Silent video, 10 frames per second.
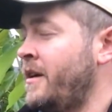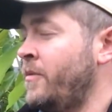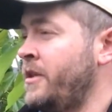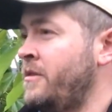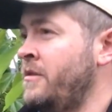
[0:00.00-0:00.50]

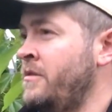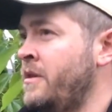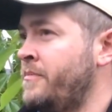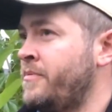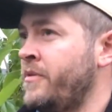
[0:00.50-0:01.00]
We
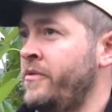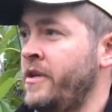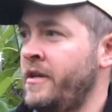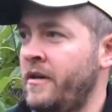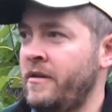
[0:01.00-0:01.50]
do
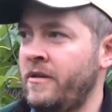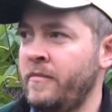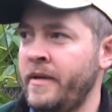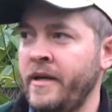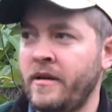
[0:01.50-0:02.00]
prune it a little
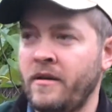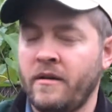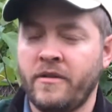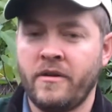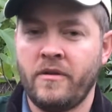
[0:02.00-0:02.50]
bit,
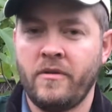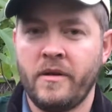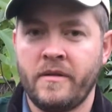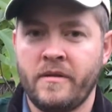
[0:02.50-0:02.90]
although